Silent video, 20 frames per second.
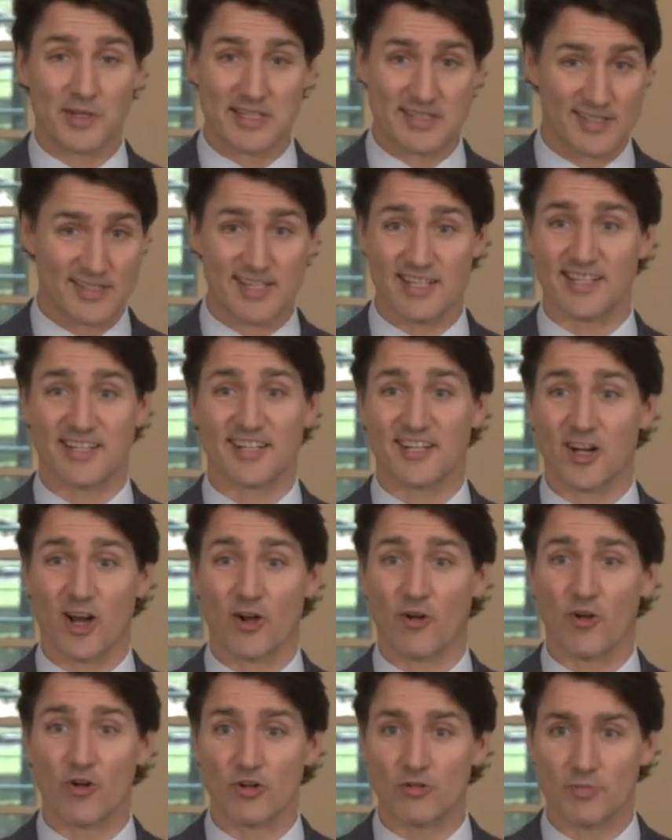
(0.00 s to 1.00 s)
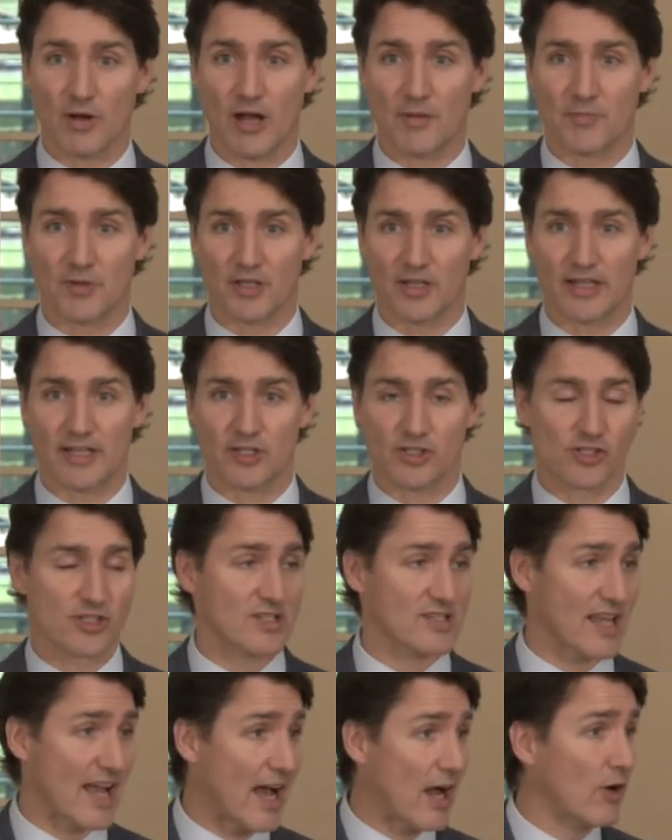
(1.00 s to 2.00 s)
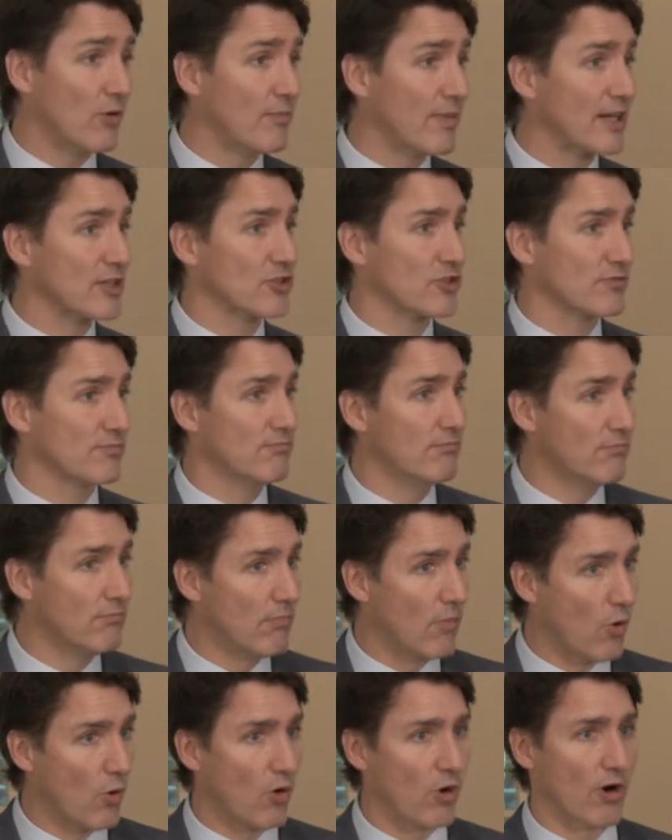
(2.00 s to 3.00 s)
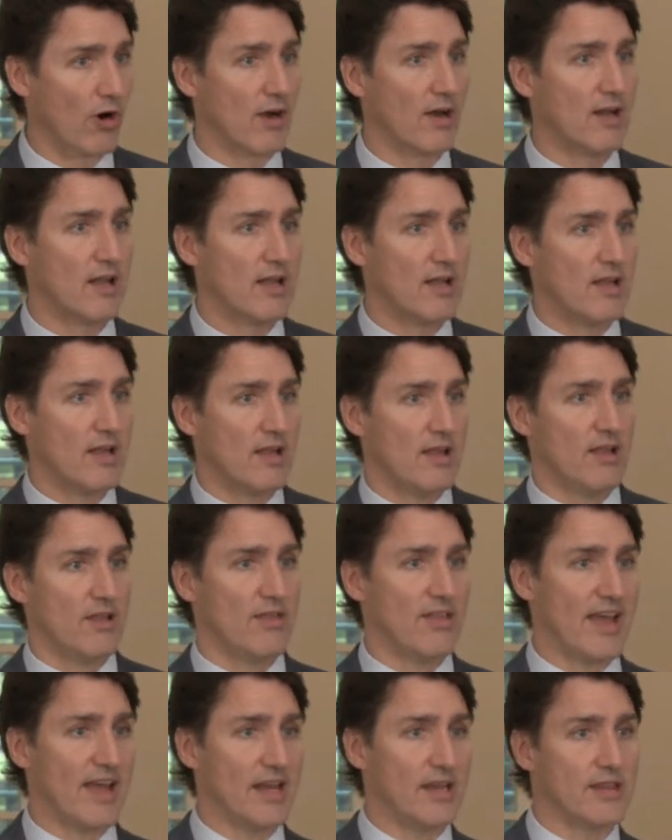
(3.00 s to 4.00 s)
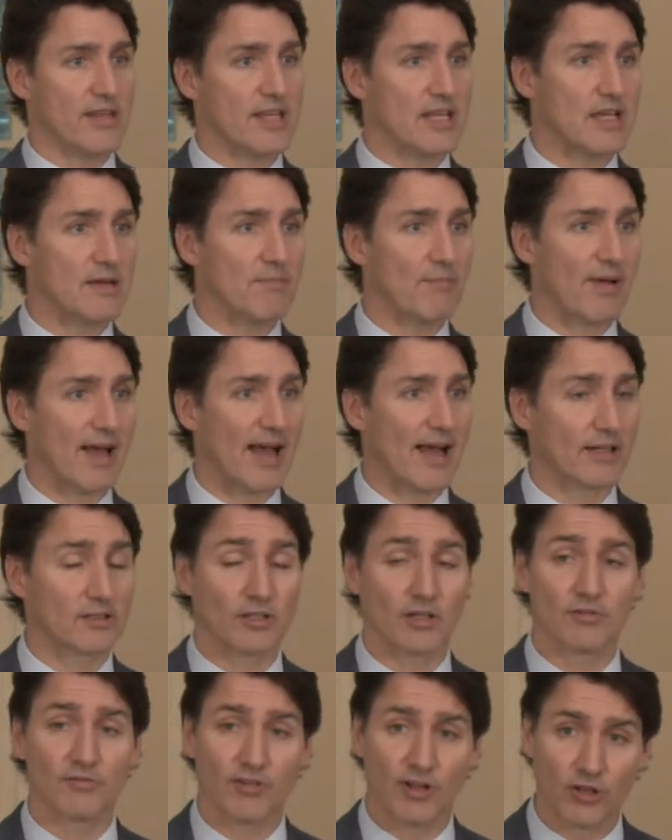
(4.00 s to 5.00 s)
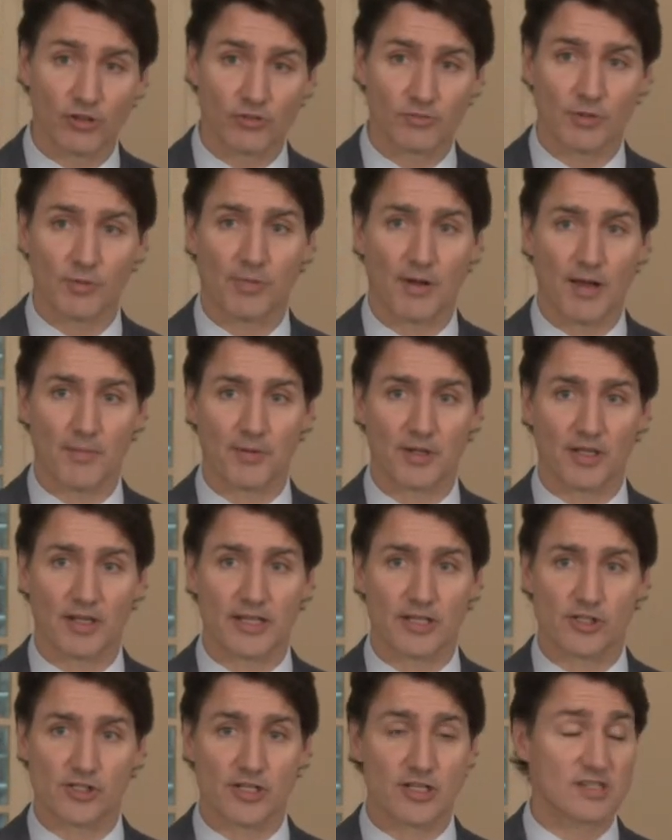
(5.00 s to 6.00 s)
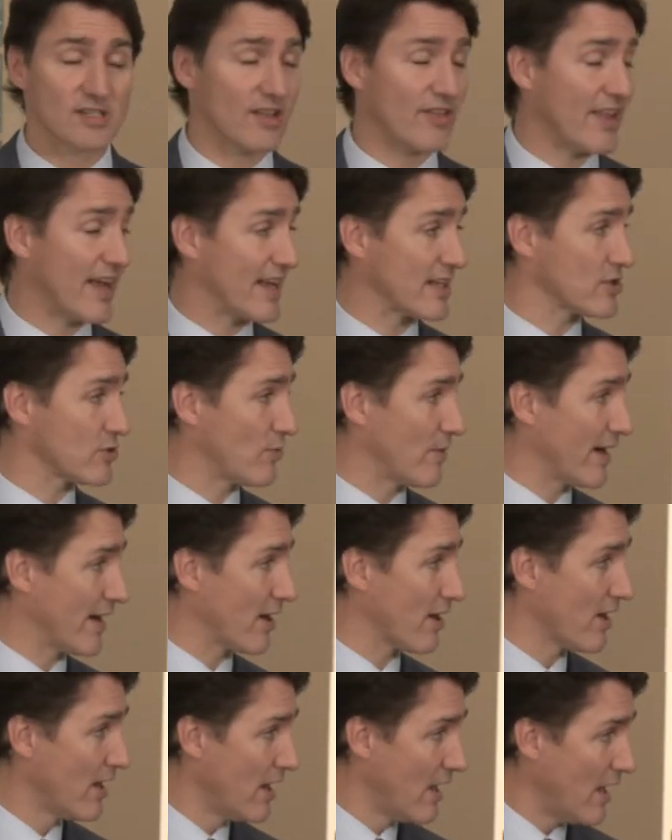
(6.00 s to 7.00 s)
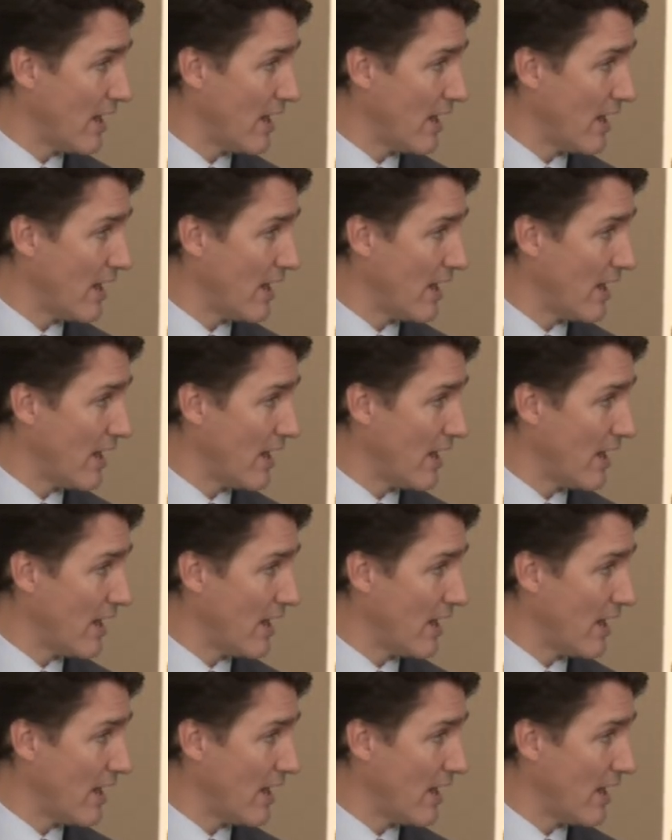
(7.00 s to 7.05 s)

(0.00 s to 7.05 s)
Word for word: We see it in our own populations, how much more than the impact on vulnerable populations, and that's where